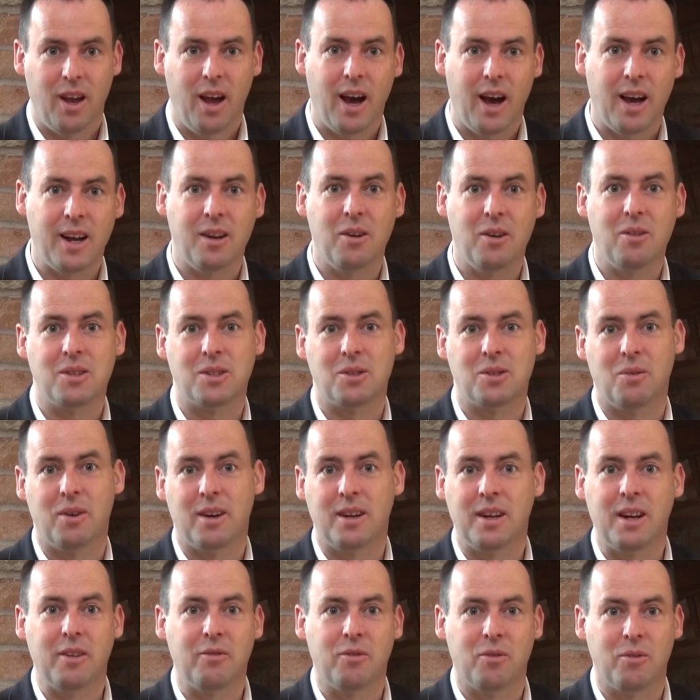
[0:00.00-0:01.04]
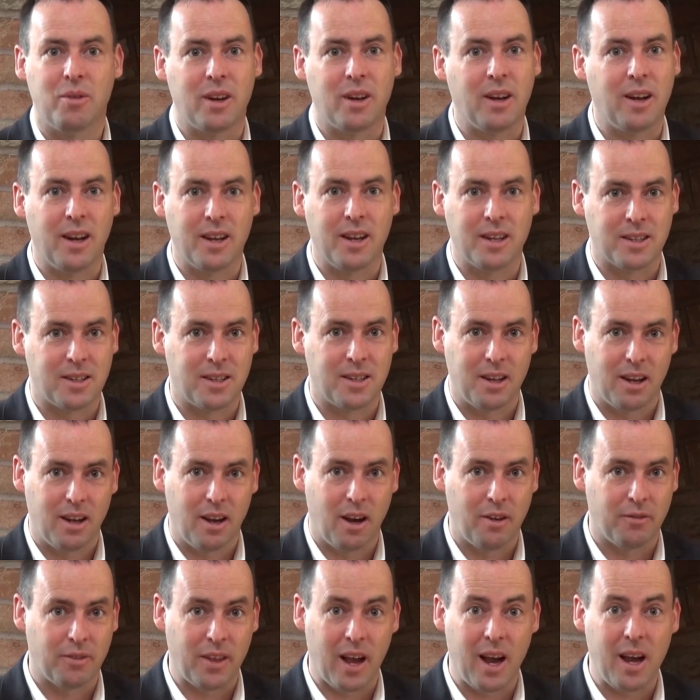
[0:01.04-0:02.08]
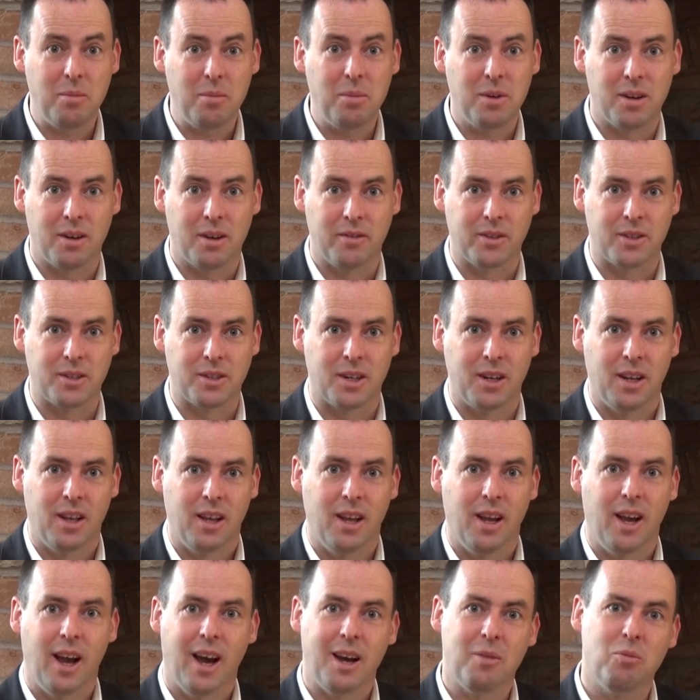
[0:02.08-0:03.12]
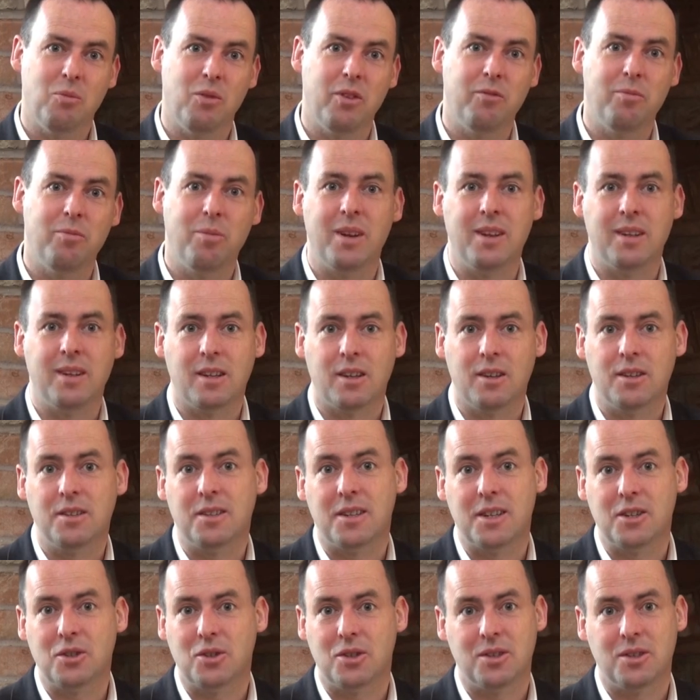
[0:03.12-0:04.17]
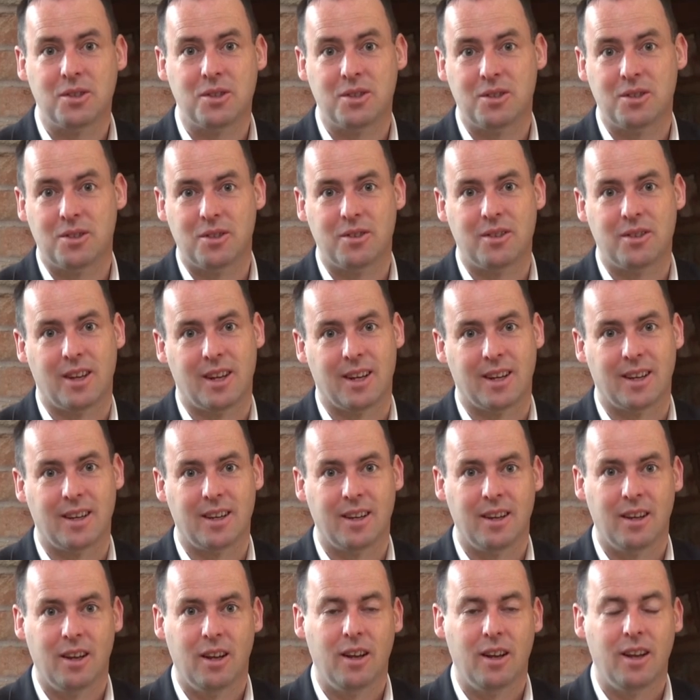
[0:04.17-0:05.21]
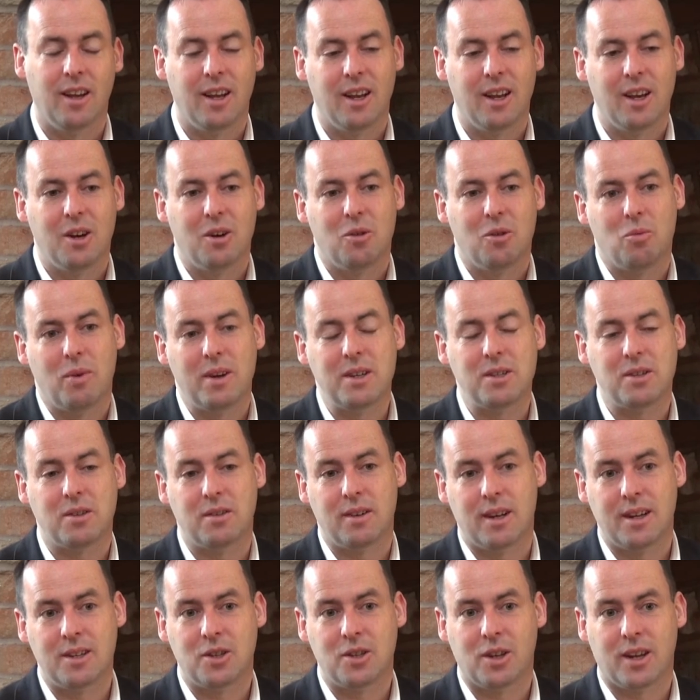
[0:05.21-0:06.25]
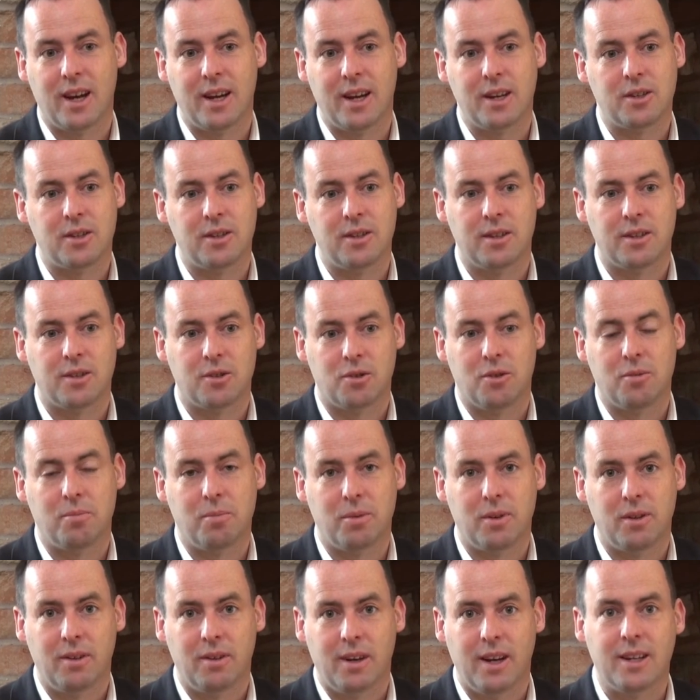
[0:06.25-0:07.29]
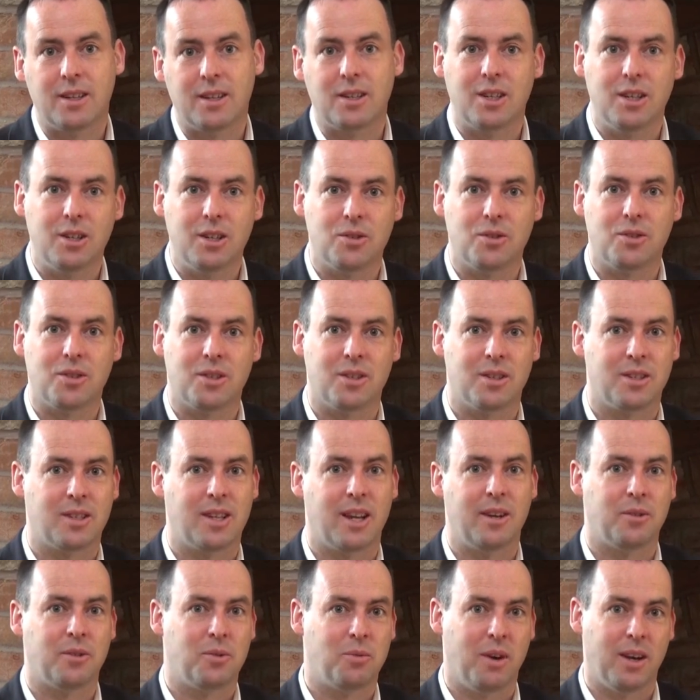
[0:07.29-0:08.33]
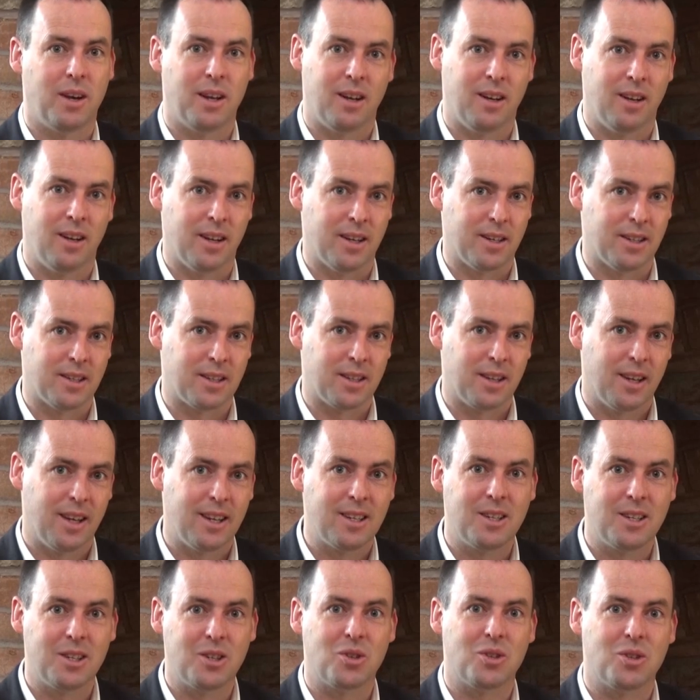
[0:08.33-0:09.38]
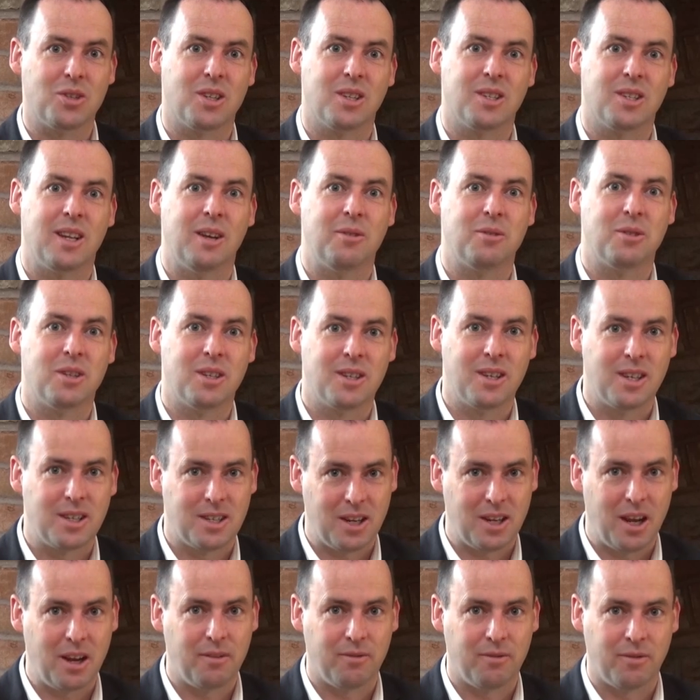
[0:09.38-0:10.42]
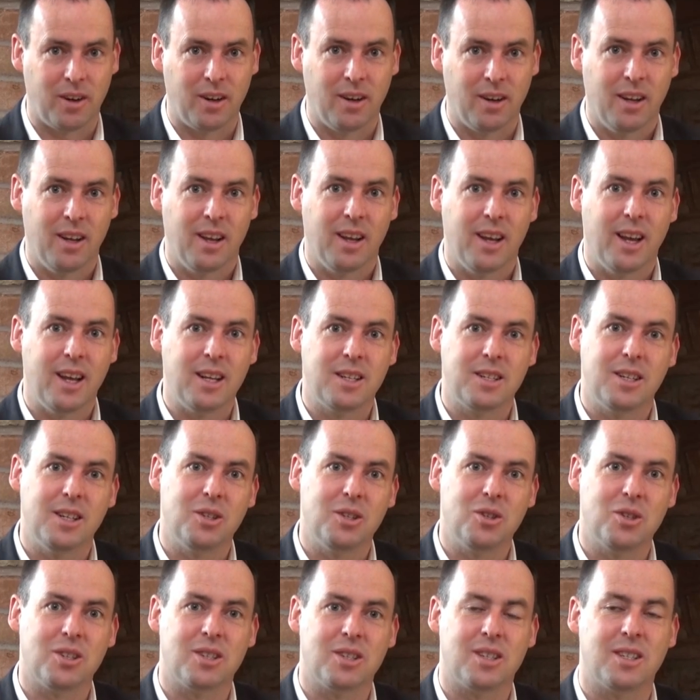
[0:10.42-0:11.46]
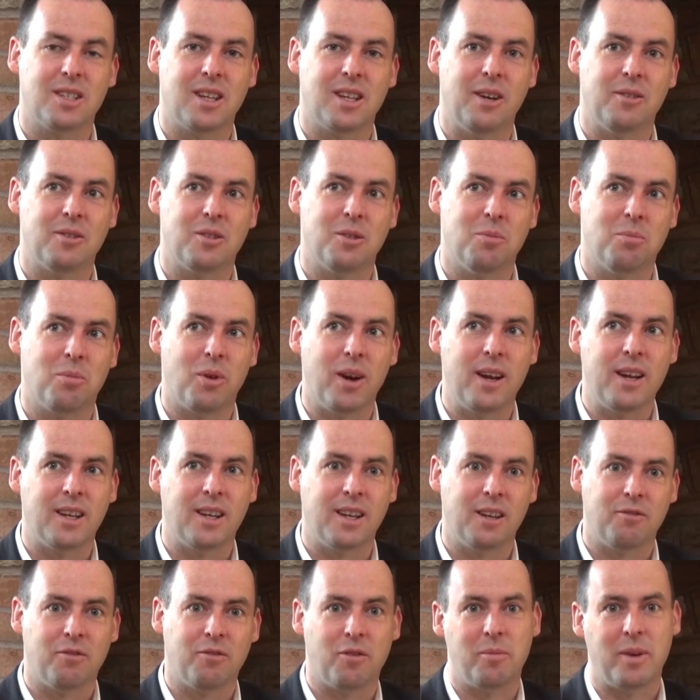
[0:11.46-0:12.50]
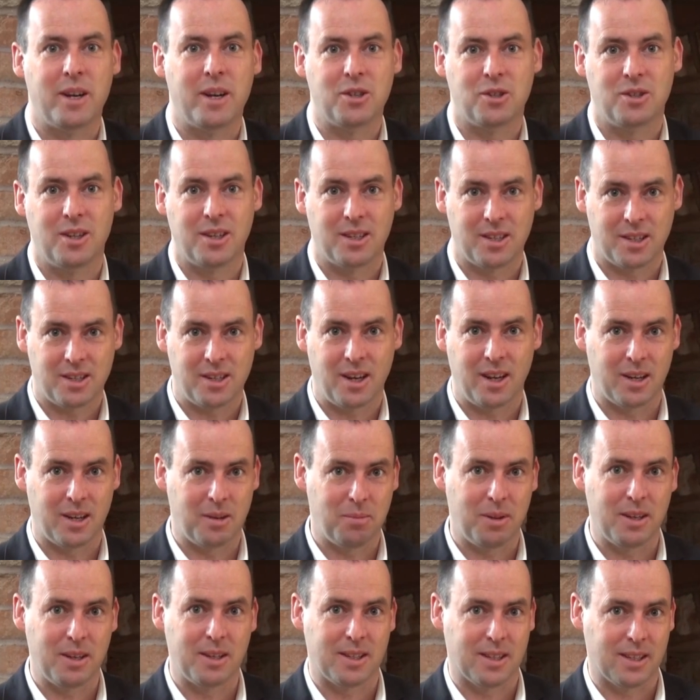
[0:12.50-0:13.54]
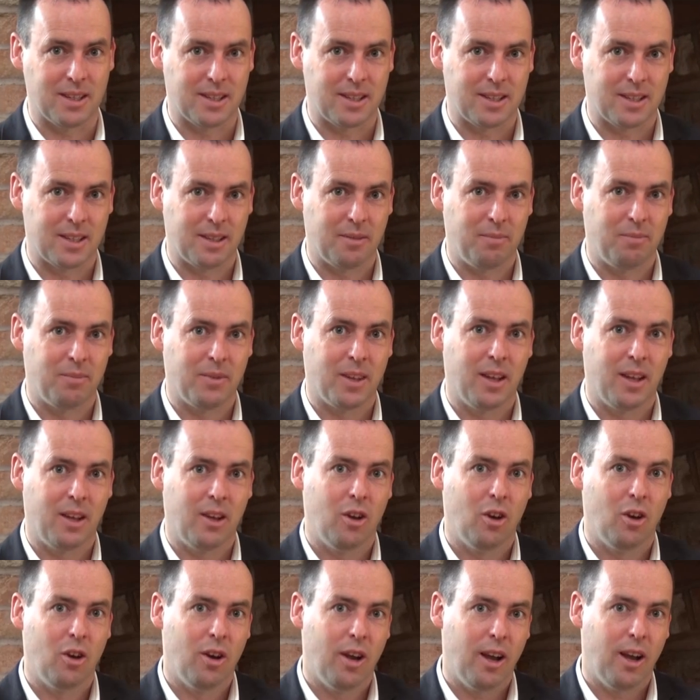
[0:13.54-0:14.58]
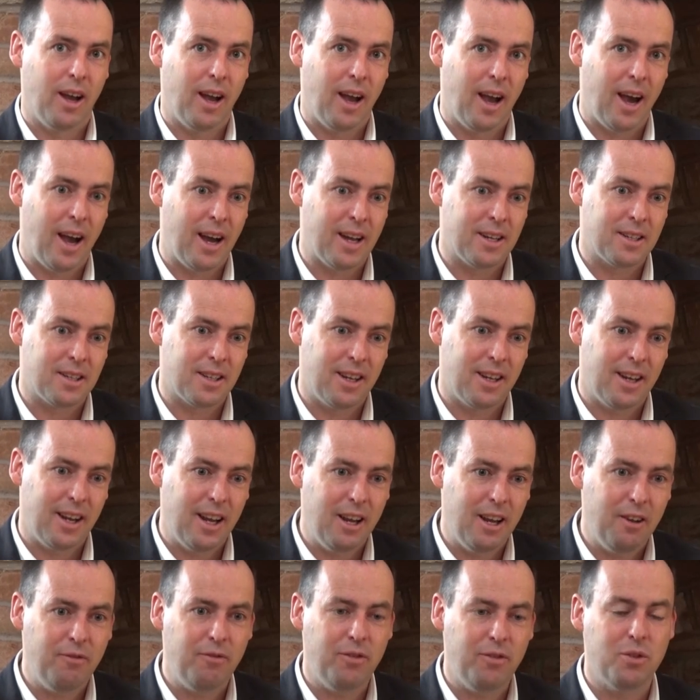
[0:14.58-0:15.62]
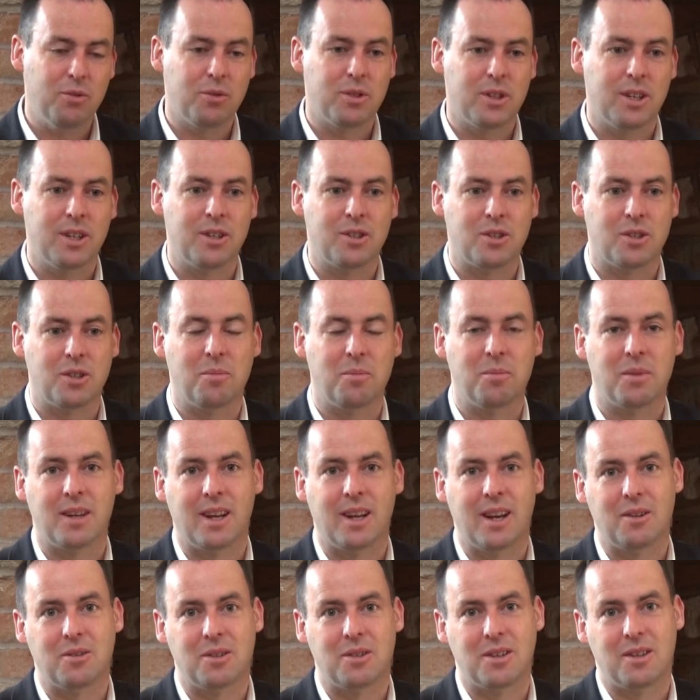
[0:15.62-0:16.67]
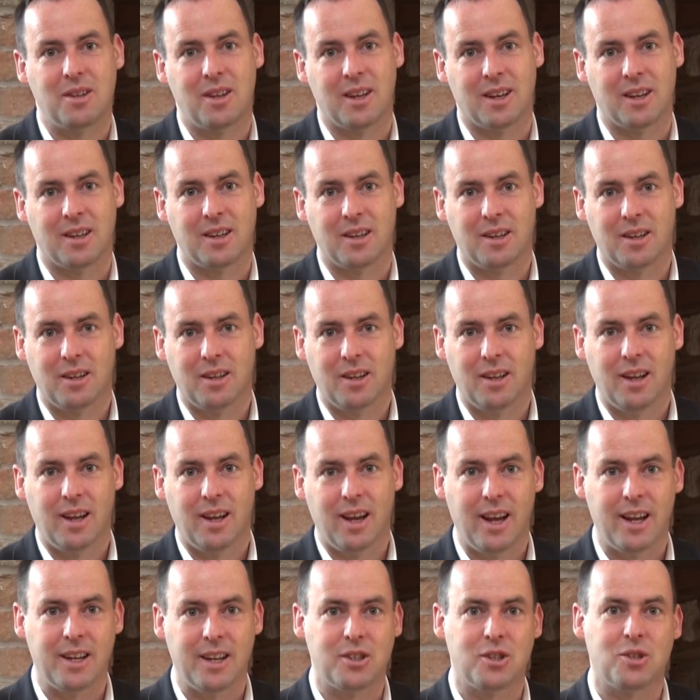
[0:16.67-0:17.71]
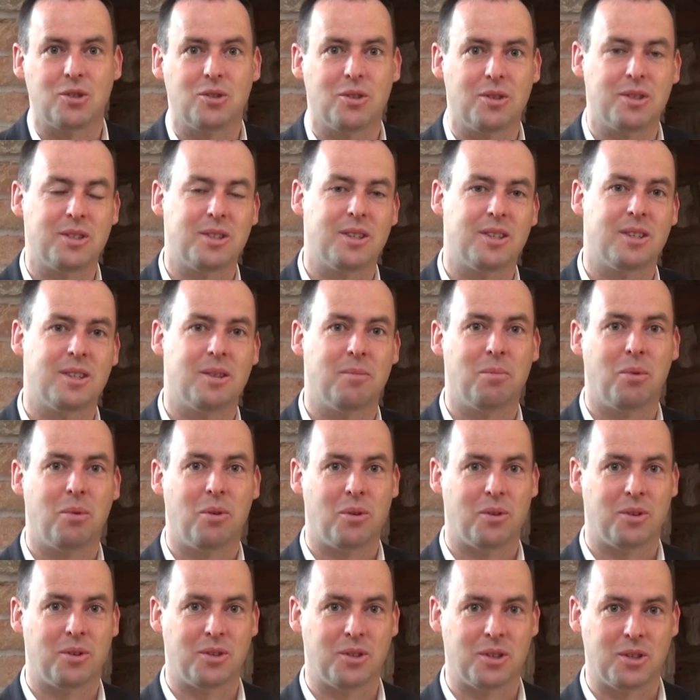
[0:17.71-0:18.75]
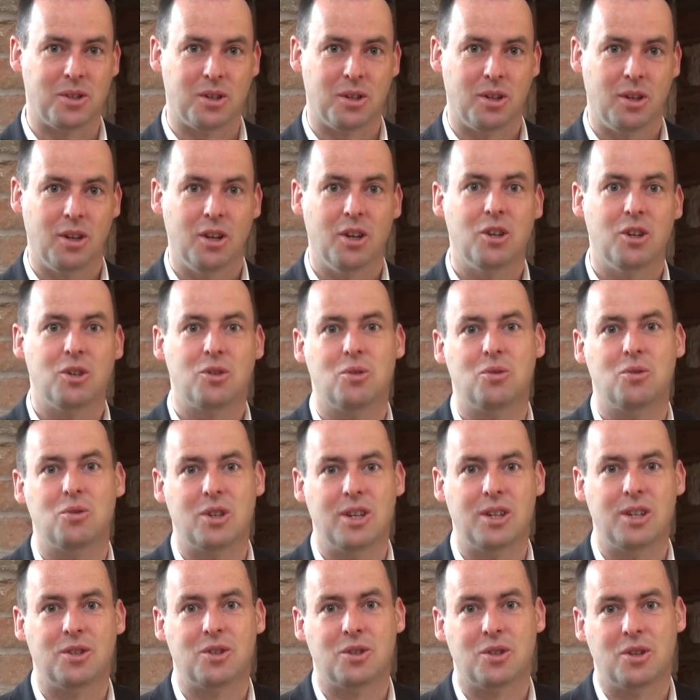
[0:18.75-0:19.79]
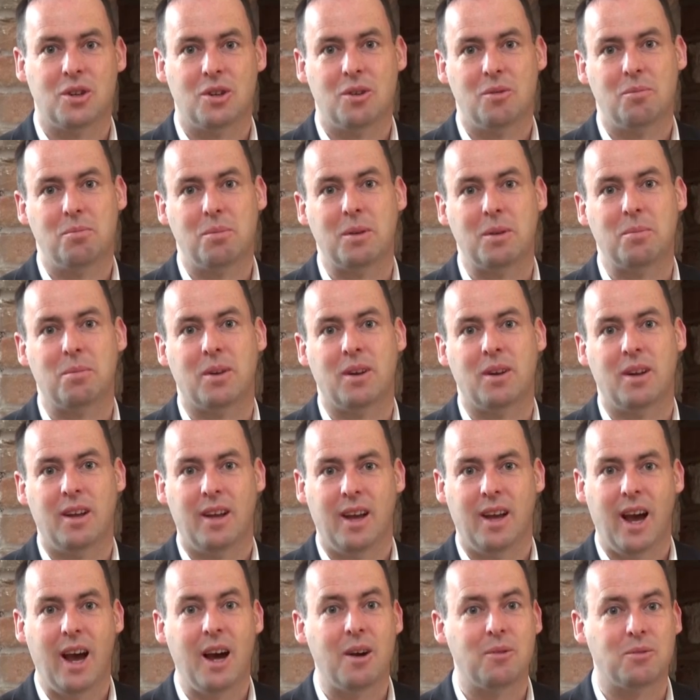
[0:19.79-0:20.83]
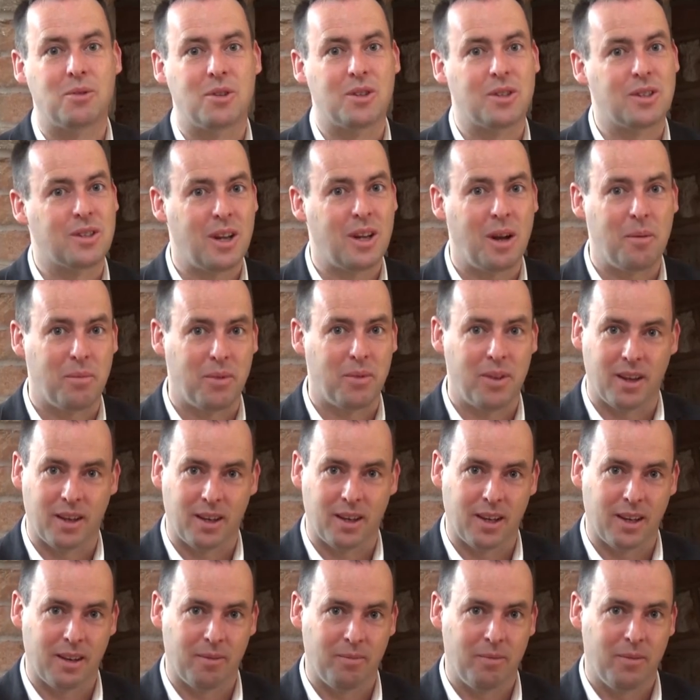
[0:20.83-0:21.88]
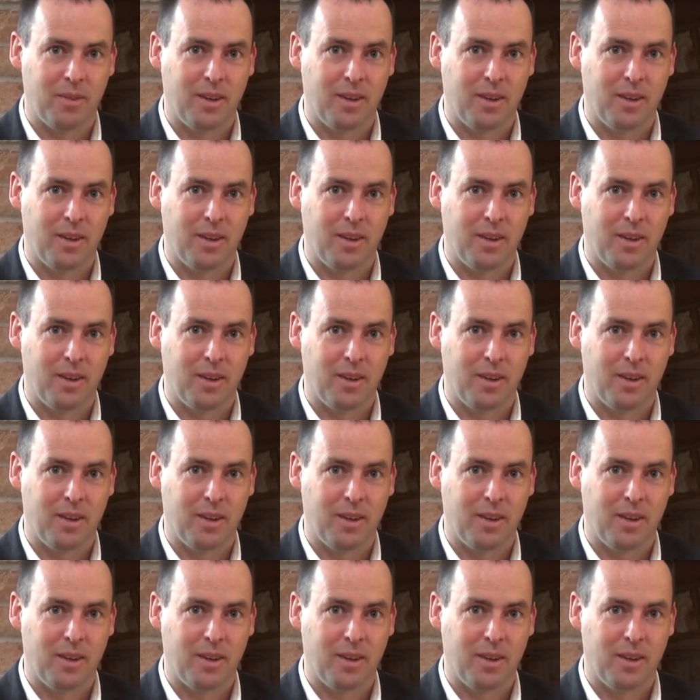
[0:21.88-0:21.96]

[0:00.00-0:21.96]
And also I never realized of the habit of it. And we've been conditioned to think. Western education is super. It teaches us how to analyze. It teaches us how to decipher. It teaches us how to break information into tiny pieces. And if you teach somebody how to think, it's just as important to teach people how to stop thinking.